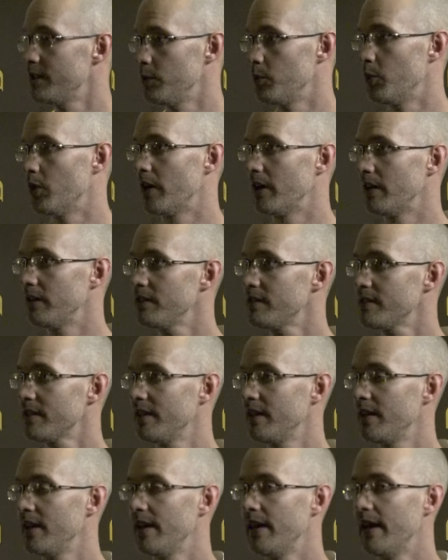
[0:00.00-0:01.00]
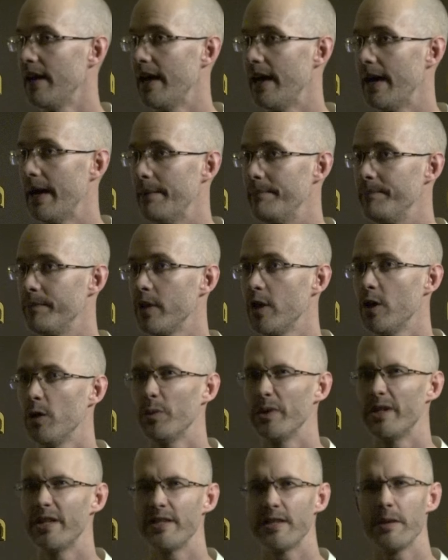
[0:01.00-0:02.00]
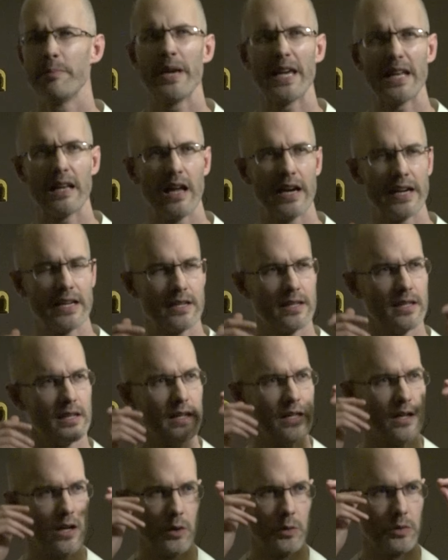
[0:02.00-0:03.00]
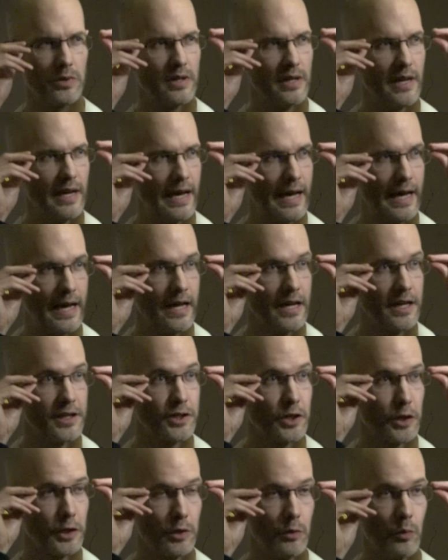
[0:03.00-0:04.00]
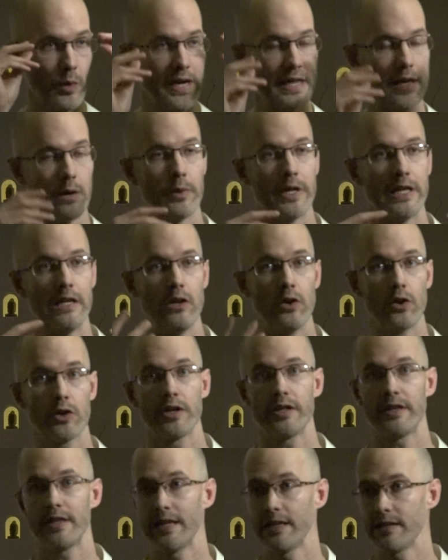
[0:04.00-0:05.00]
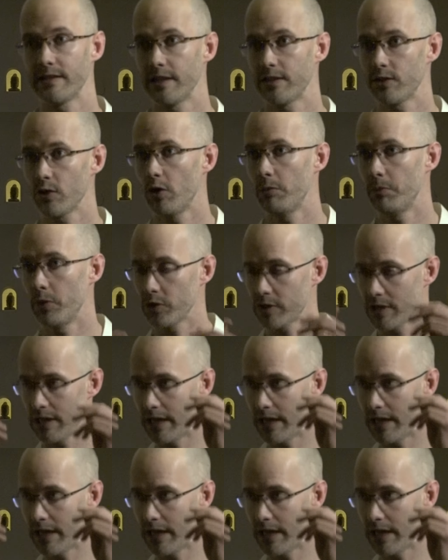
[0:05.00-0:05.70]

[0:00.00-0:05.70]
the world, um, which is a bit like, you know, uh, a certain way that we look at things. It's almost